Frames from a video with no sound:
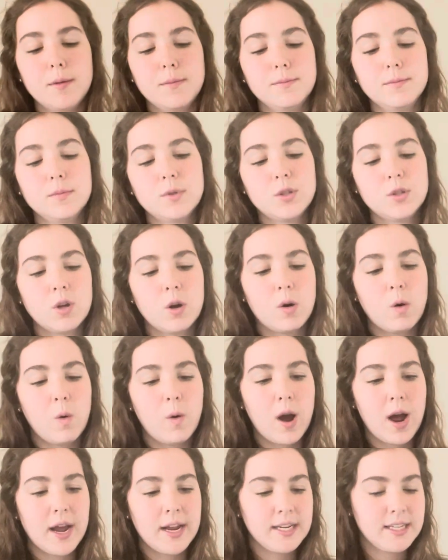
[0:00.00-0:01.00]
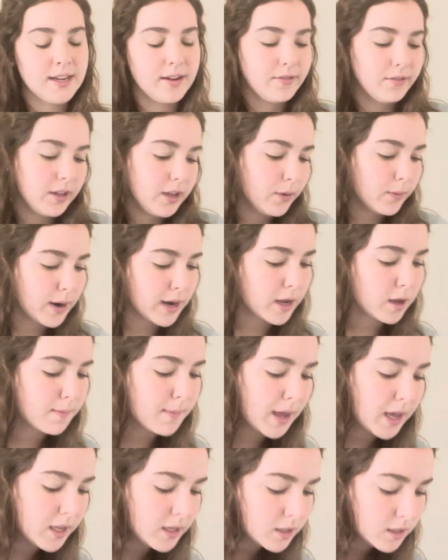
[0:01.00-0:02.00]
So I definitely
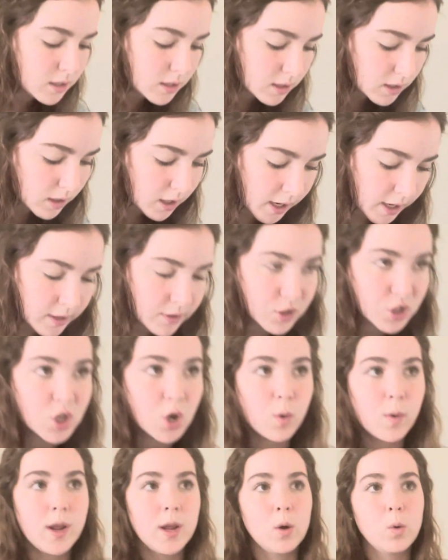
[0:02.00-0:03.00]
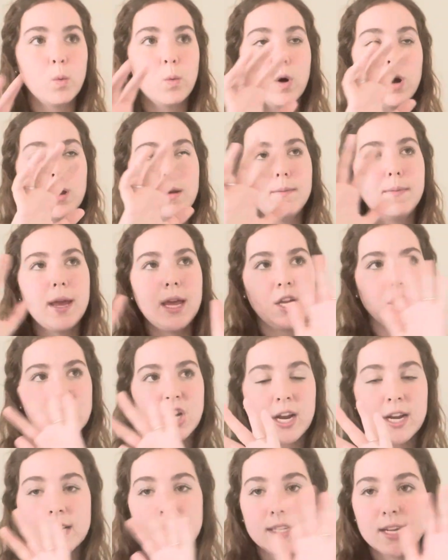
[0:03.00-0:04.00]
recommend kind of showing 1 page
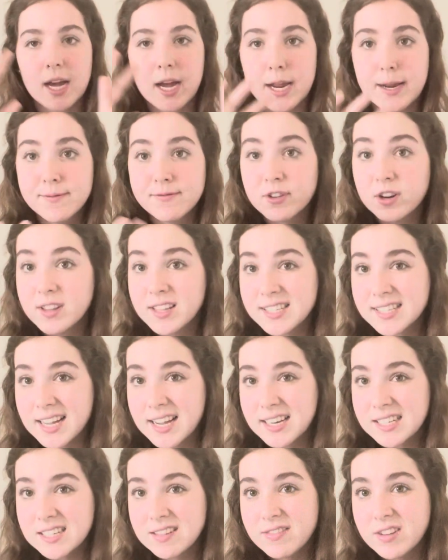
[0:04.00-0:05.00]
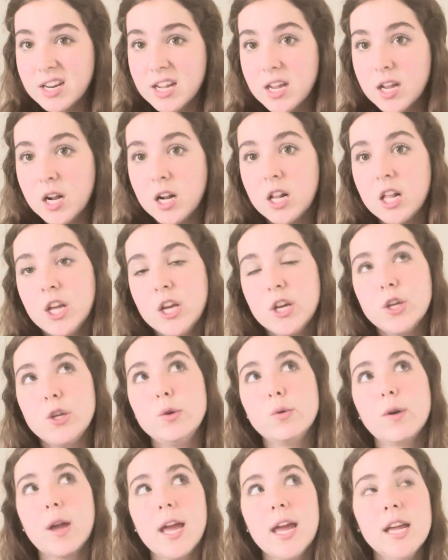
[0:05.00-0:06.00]
at a time for this activity.
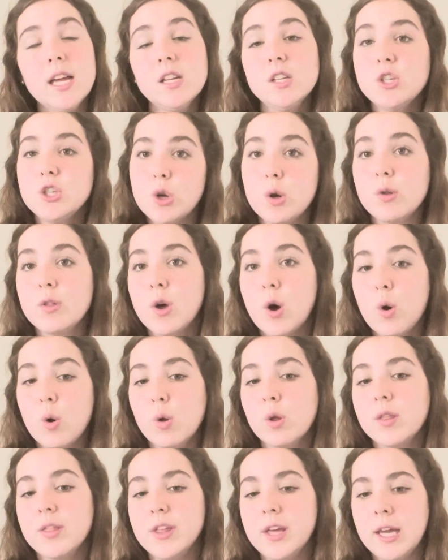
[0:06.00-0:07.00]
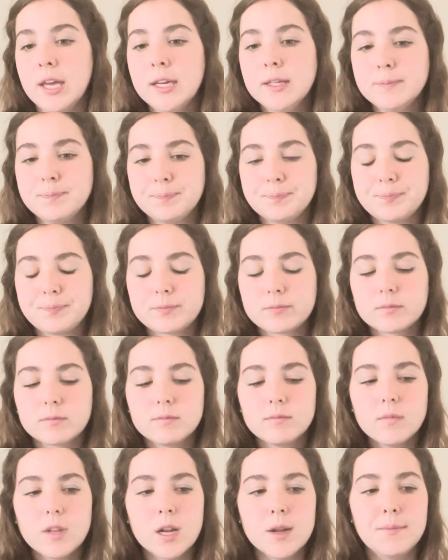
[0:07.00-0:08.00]
You can show the whole thing,
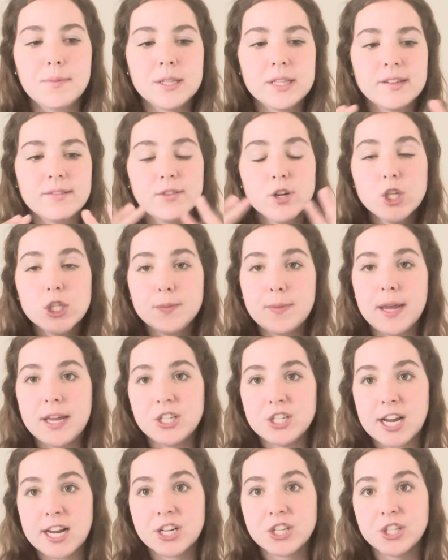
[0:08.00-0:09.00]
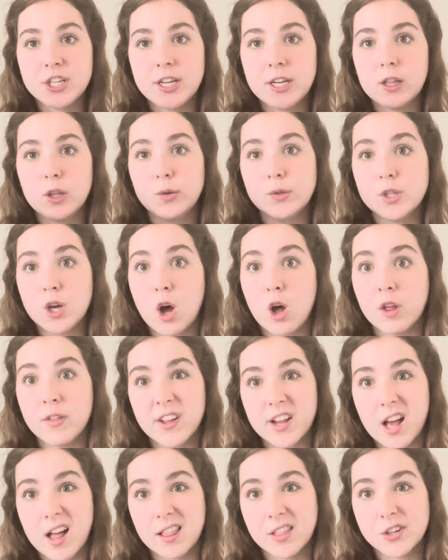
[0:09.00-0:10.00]
but the first page actually includes all
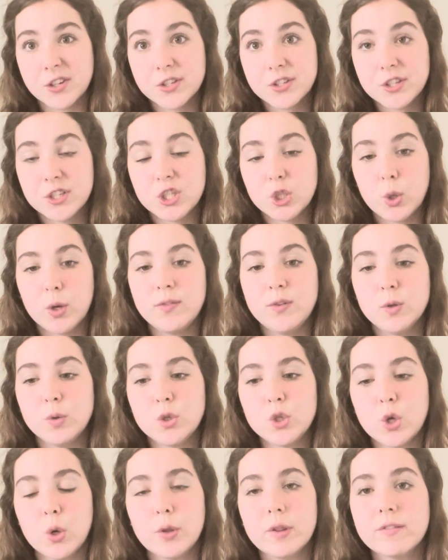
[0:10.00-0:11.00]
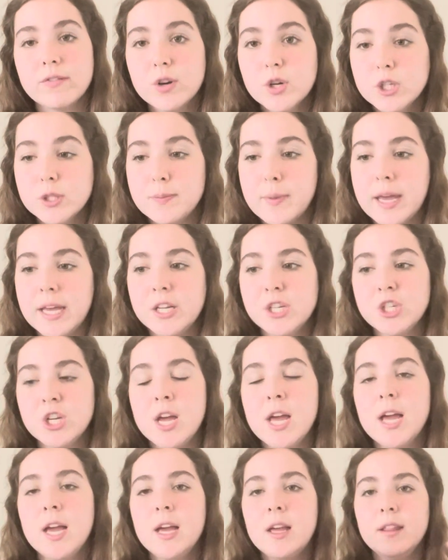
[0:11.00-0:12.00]
the colors. So if you show the first page,
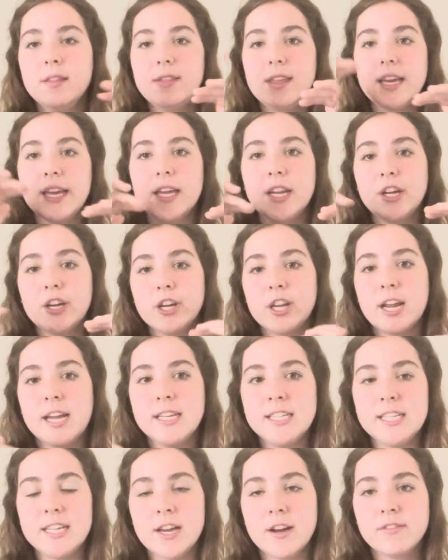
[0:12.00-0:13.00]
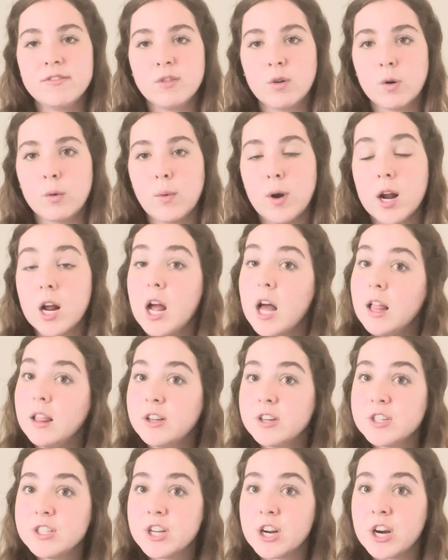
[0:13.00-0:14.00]
they get a good idea for what
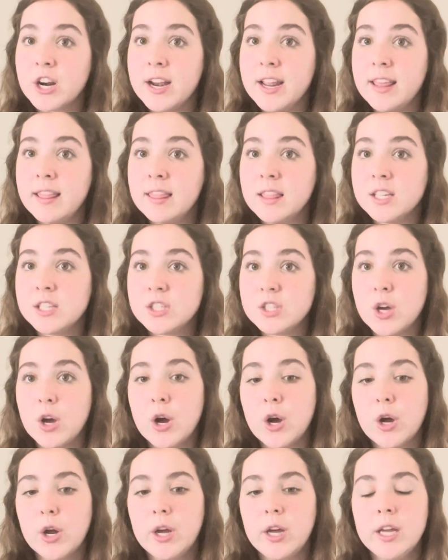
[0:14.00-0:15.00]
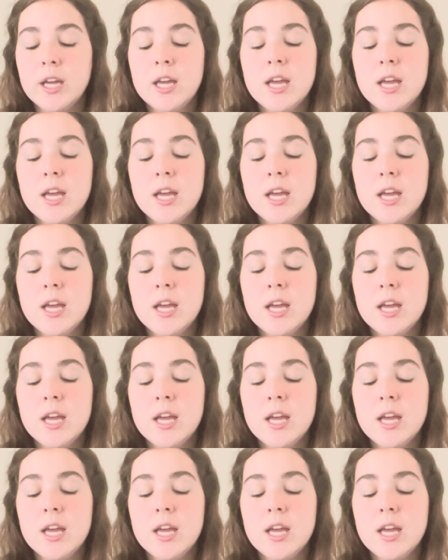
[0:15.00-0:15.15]
colors are in the song